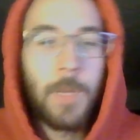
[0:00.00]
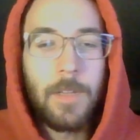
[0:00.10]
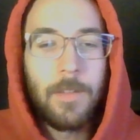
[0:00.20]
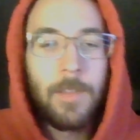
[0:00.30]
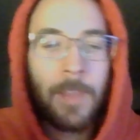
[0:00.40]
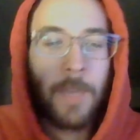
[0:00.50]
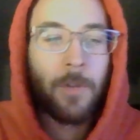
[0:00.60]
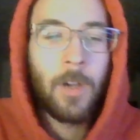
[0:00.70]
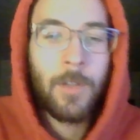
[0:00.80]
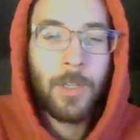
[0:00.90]
they were
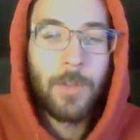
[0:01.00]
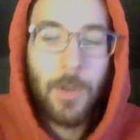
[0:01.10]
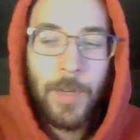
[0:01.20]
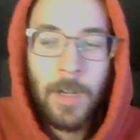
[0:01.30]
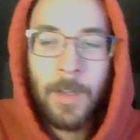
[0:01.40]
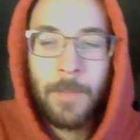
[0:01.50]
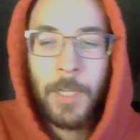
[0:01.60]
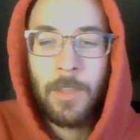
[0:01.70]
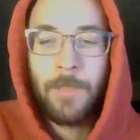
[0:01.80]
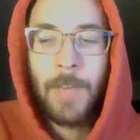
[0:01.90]
also going on
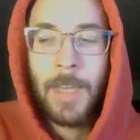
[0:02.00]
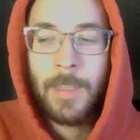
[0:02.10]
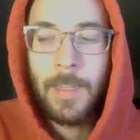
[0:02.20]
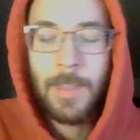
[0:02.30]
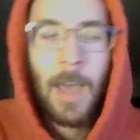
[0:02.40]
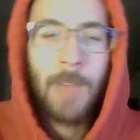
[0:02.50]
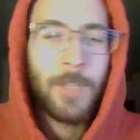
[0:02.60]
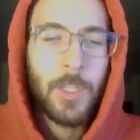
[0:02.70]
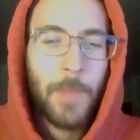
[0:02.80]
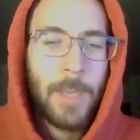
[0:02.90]
about the fact that time and
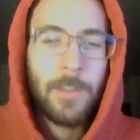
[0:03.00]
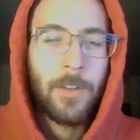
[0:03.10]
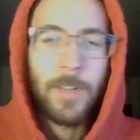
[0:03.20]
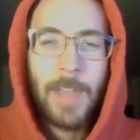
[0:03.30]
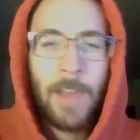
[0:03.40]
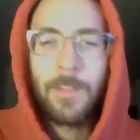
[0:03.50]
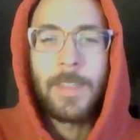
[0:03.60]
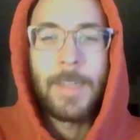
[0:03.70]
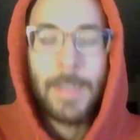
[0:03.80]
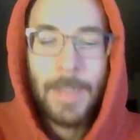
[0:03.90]
space are inherently
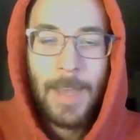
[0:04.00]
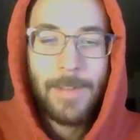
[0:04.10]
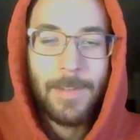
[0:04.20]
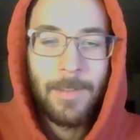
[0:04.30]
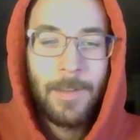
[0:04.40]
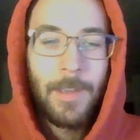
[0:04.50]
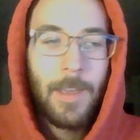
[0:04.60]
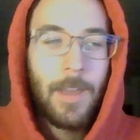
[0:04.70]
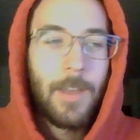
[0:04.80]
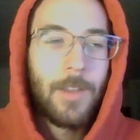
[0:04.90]
connected.
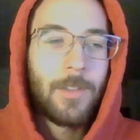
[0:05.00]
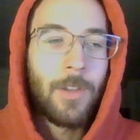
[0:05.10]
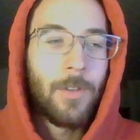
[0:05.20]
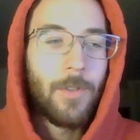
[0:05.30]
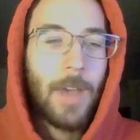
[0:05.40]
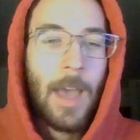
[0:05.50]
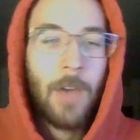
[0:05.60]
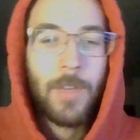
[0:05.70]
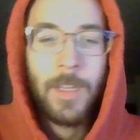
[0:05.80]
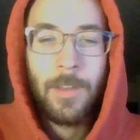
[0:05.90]
So how
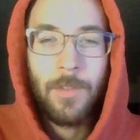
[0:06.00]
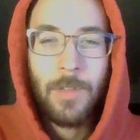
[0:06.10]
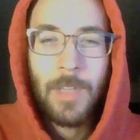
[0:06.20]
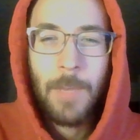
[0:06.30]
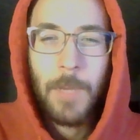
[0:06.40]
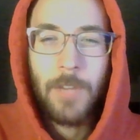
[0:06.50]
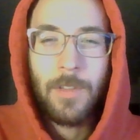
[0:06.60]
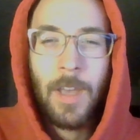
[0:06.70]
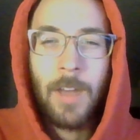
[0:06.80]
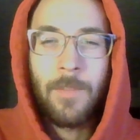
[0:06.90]
can you step
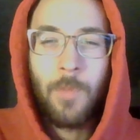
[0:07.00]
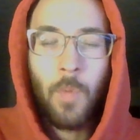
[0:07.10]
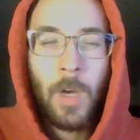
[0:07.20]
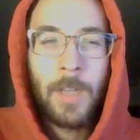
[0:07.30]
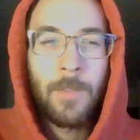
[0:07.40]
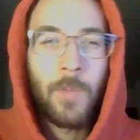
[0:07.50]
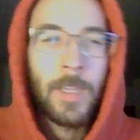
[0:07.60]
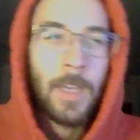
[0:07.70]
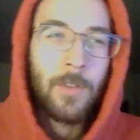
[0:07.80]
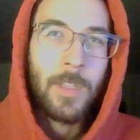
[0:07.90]
outside of one
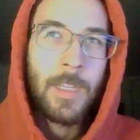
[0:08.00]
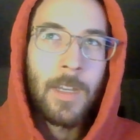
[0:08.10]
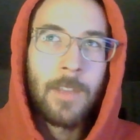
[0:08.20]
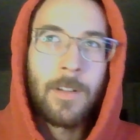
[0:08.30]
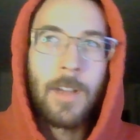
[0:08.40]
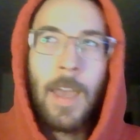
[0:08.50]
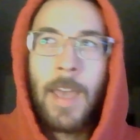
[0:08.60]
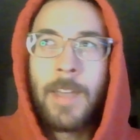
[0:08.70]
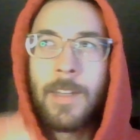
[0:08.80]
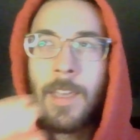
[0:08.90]
without the other?
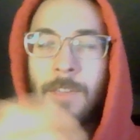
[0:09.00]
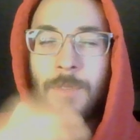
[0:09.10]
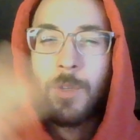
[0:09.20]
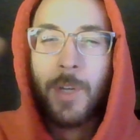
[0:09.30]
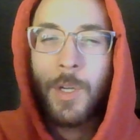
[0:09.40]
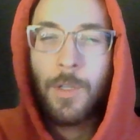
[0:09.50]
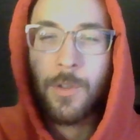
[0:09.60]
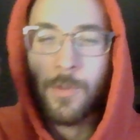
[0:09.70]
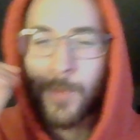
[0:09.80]
And if you could truly